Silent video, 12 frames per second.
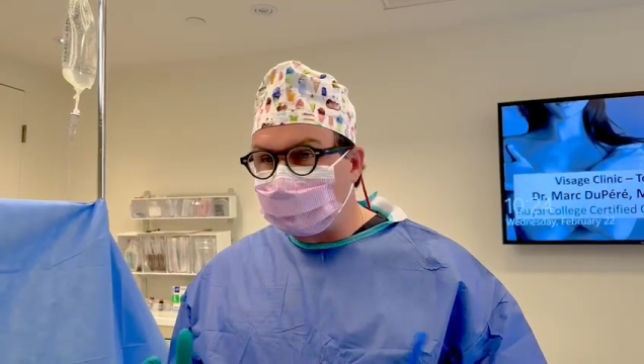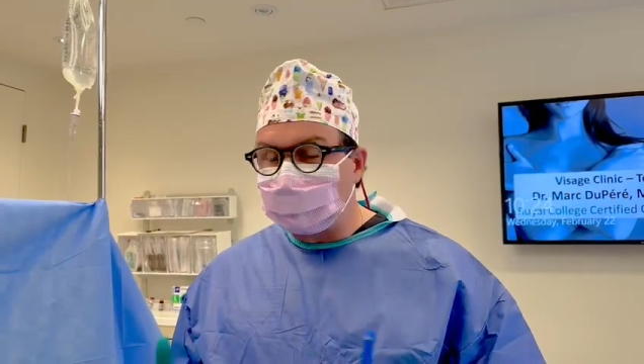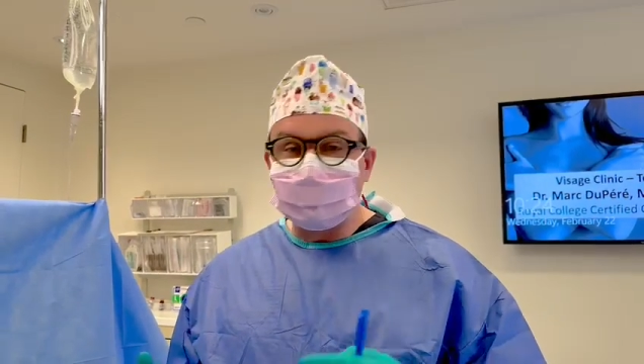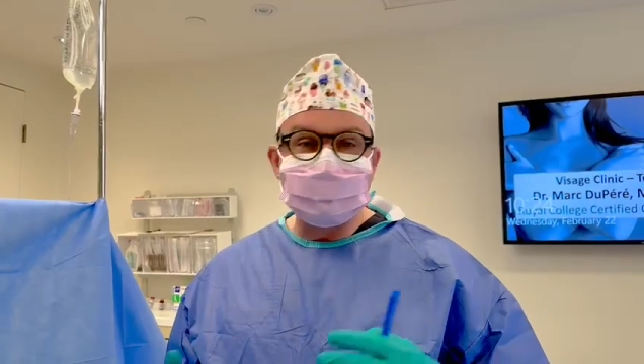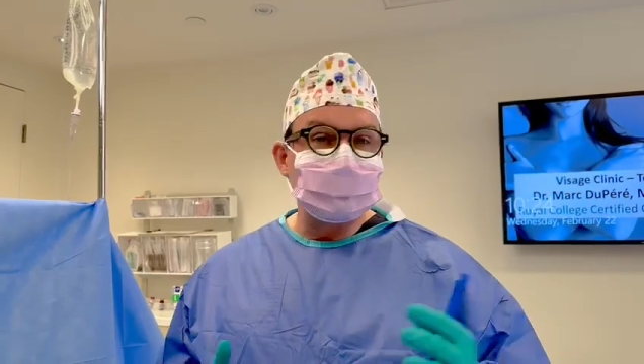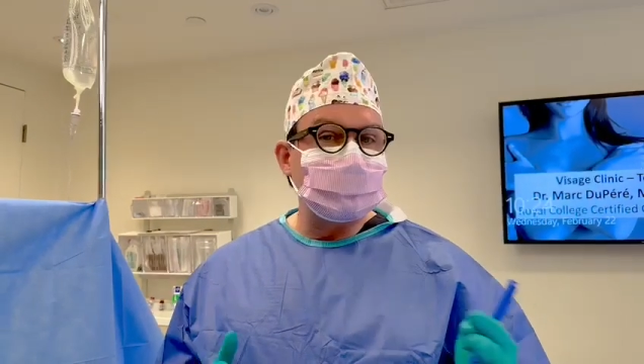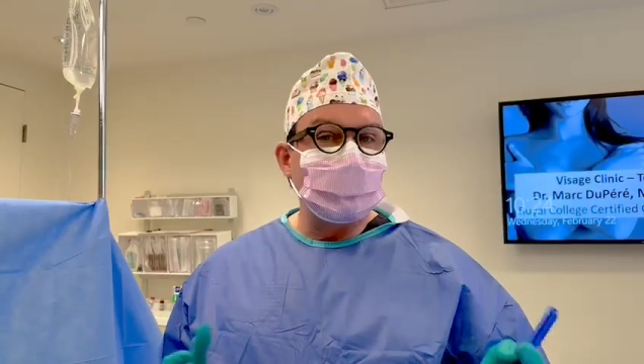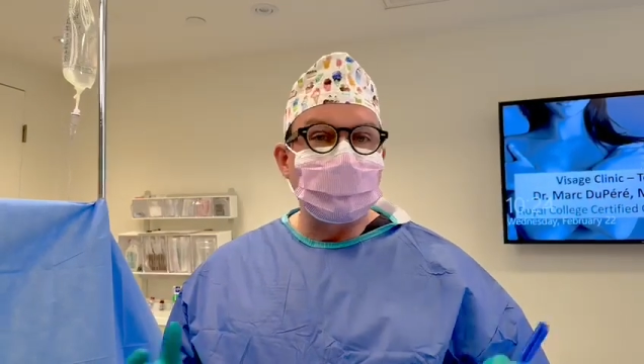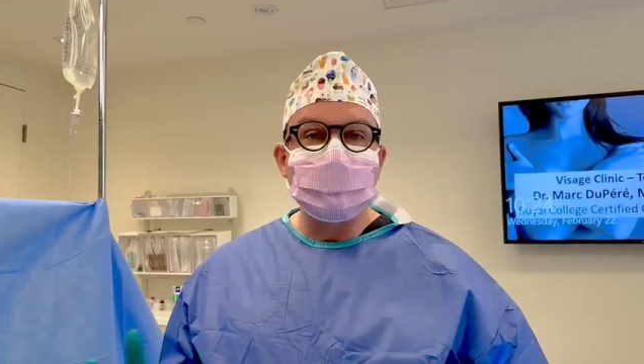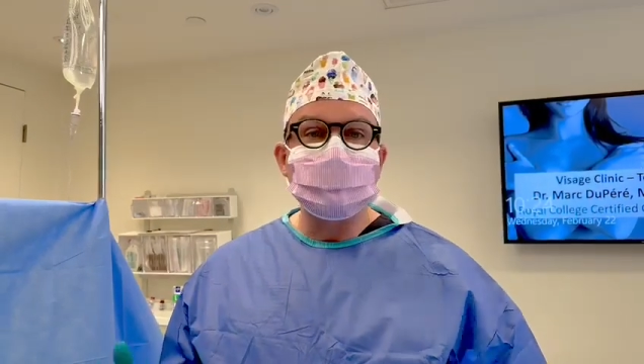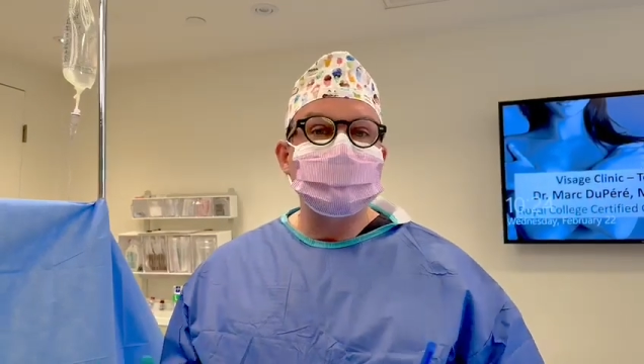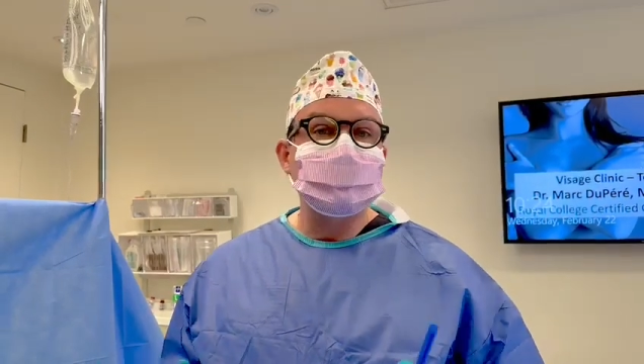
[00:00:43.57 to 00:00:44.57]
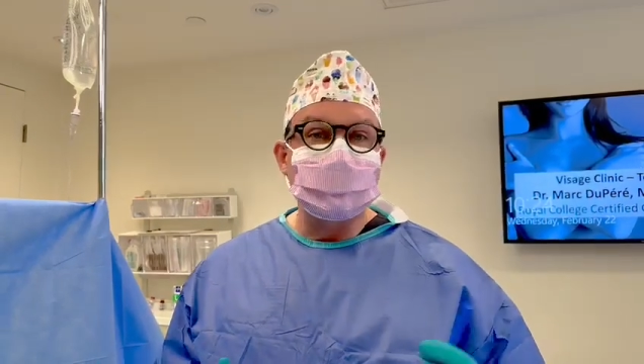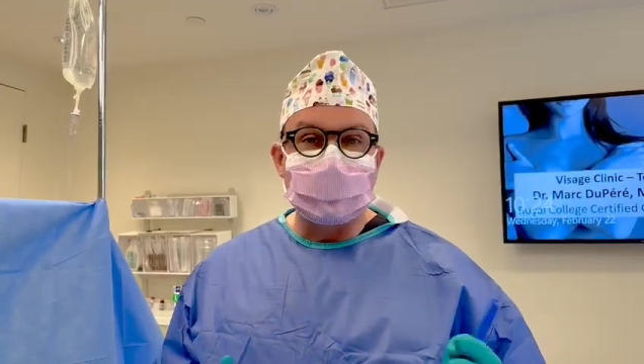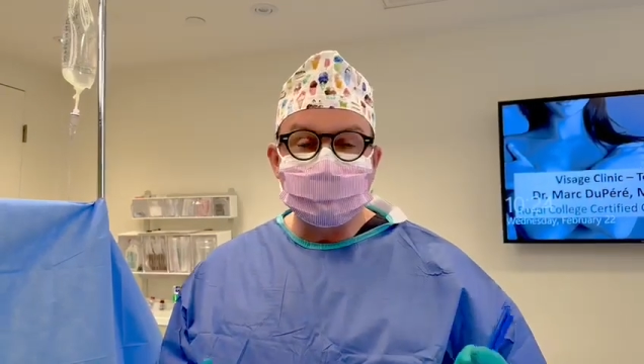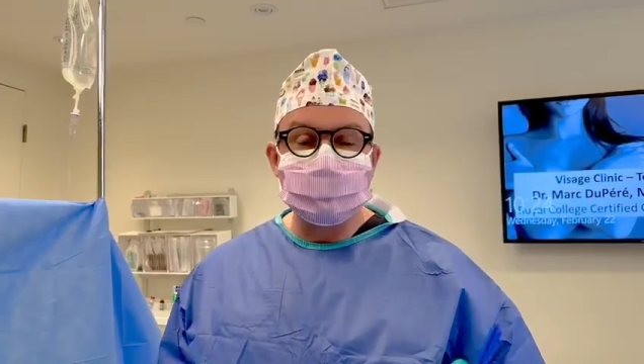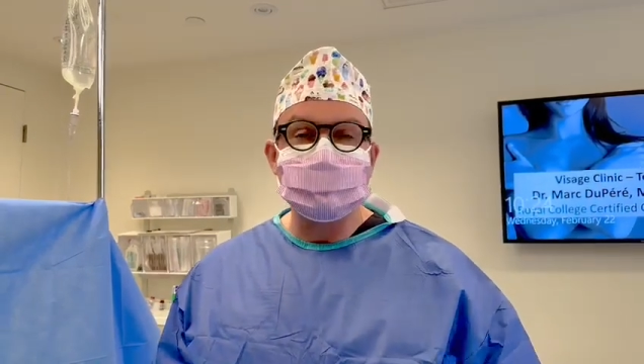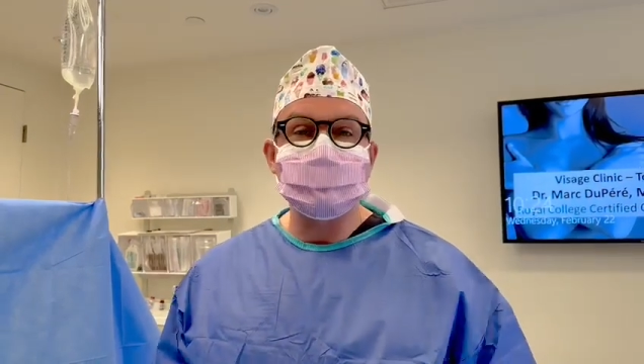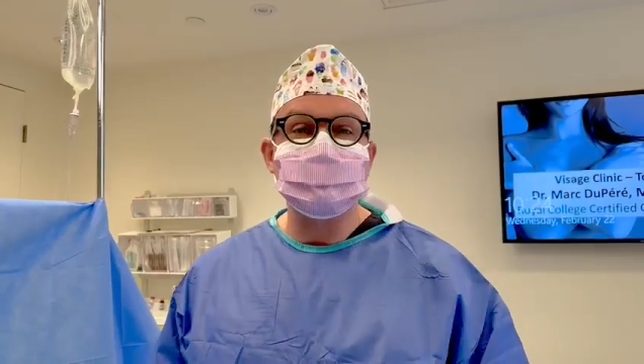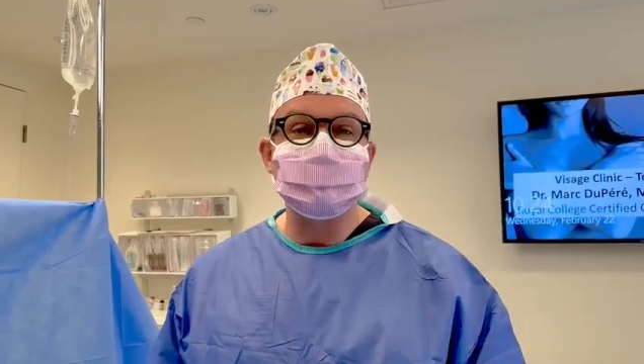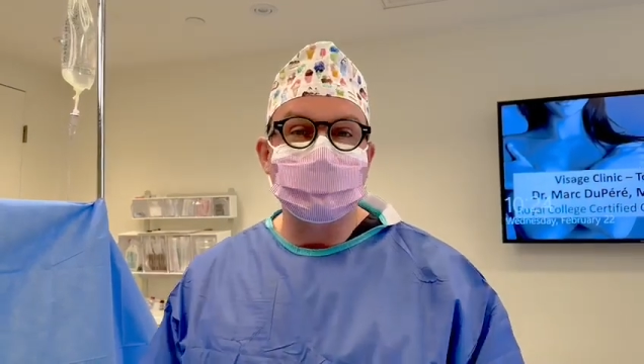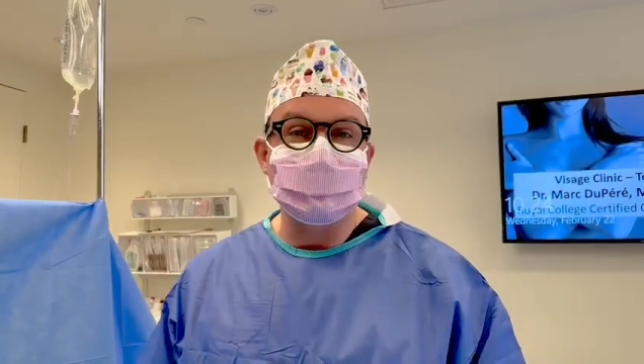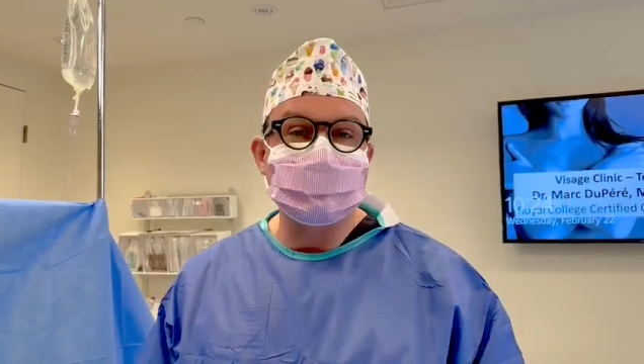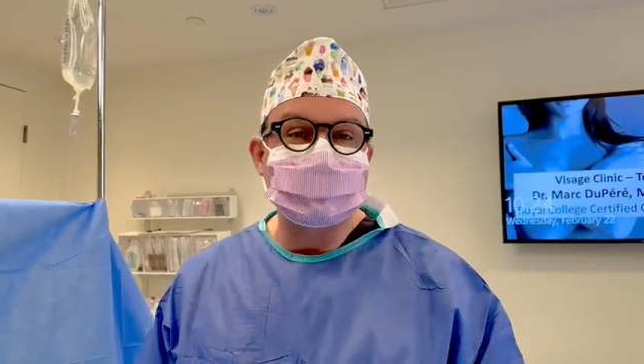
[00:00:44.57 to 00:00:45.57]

we looked at all the options for